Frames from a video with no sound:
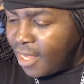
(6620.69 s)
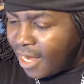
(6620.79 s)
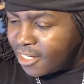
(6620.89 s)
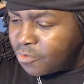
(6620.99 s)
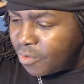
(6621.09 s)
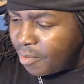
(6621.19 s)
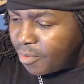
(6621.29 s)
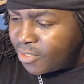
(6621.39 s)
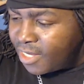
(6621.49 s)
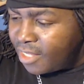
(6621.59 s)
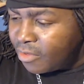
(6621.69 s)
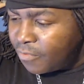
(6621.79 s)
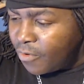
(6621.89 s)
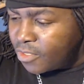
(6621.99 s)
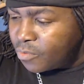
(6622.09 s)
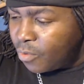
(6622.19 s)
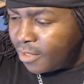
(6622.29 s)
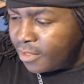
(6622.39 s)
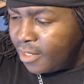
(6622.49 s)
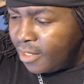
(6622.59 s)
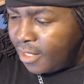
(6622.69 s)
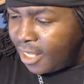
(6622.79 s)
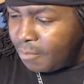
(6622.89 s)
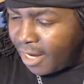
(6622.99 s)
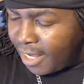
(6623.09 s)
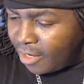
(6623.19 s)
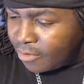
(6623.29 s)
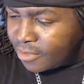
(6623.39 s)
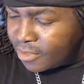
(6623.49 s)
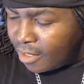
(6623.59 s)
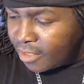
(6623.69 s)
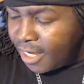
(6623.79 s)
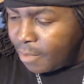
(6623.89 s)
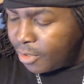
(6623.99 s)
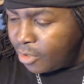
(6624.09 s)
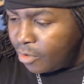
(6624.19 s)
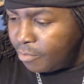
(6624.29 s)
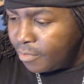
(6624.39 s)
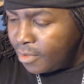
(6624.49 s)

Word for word: I just remember seeing the first one in my house on GameCube.